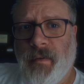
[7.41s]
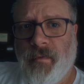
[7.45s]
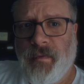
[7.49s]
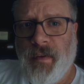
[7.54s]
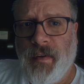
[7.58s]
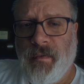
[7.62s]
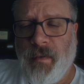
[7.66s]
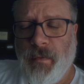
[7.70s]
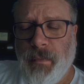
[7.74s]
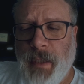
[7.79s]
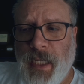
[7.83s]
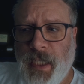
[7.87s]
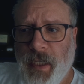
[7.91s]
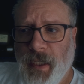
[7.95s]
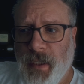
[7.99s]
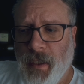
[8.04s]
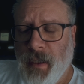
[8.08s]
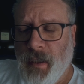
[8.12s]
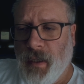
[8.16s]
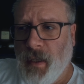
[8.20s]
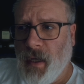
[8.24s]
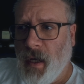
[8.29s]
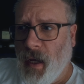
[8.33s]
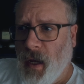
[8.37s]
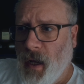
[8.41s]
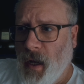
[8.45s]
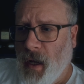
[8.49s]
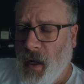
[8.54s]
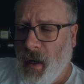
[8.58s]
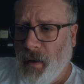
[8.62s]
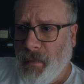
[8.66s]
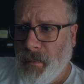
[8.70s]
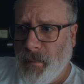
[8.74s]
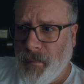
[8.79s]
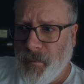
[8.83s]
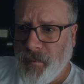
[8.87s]
Never been.
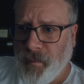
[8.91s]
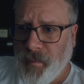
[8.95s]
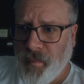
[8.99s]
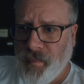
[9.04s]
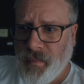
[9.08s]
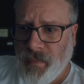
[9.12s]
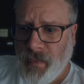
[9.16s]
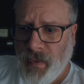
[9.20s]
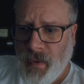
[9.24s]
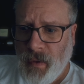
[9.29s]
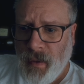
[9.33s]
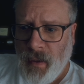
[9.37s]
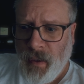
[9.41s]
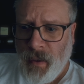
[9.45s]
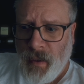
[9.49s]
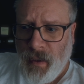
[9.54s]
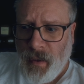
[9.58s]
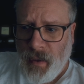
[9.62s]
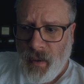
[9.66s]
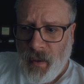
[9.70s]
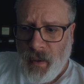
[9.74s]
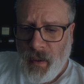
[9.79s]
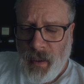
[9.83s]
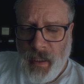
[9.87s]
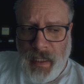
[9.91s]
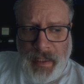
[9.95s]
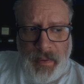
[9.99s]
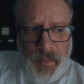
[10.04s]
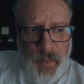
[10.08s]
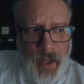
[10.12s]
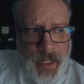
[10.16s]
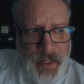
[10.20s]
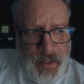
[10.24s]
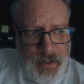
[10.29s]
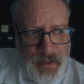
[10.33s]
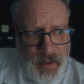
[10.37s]
Had a
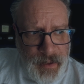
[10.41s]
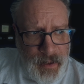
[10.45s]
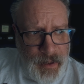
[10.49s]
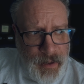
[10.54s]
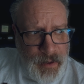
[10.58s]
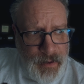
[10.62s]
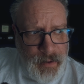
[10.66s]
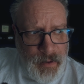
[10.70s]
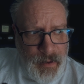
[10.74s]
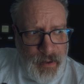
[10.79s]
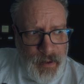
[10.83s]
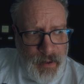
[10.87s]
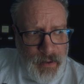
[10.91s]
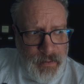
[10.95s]
wedding there.